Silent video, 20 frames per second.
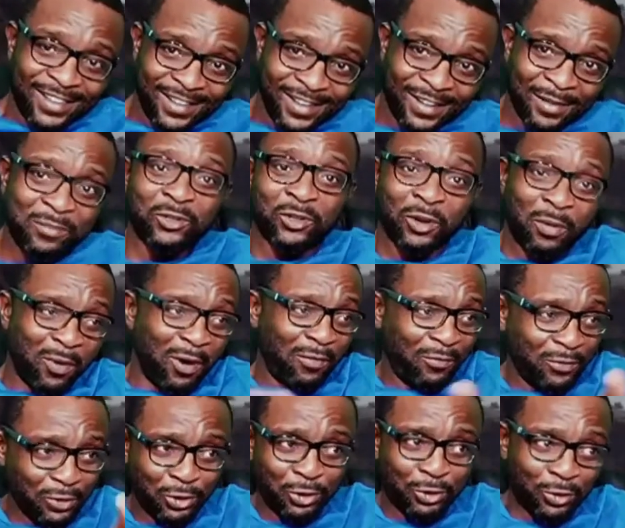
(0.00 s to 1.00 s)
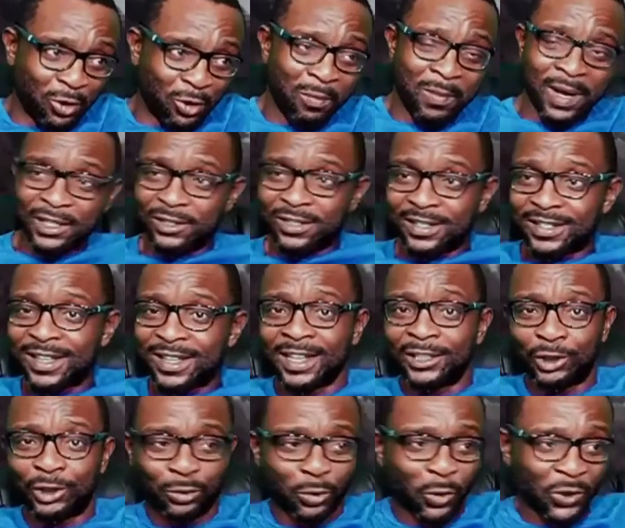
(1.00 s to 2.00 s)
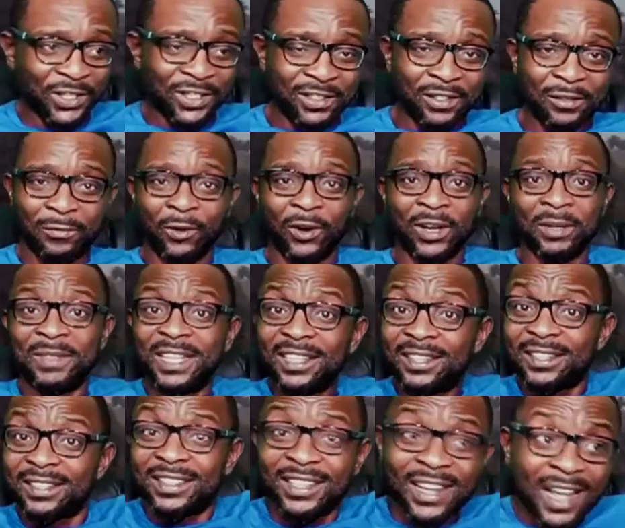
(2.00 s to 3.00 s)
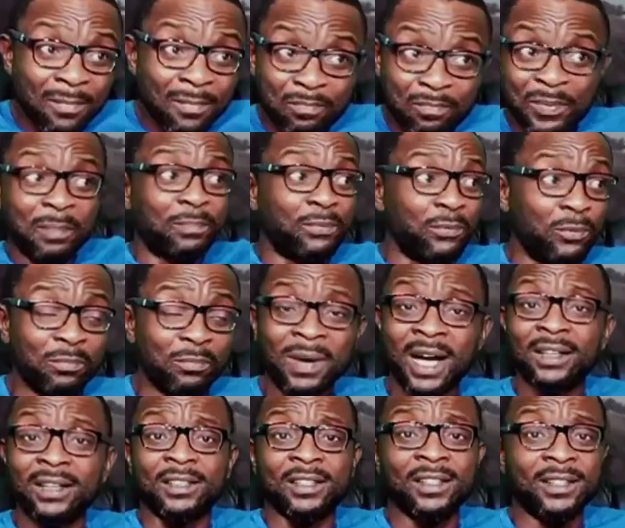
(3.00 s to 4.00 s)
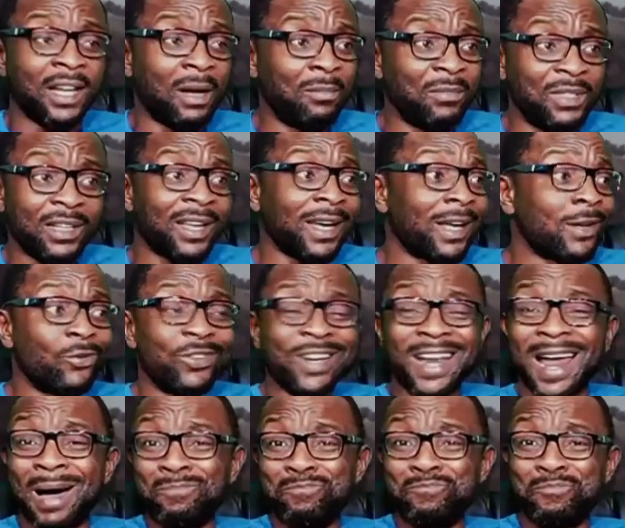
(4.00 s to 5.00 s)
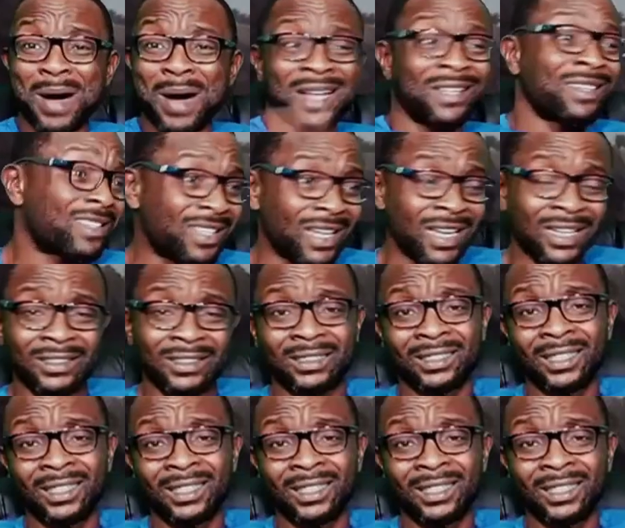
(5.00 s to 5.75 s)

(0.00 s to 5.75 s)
some of you should come and stand surety for it. The same people, Mazi Nnamdi Kanu, lambasted.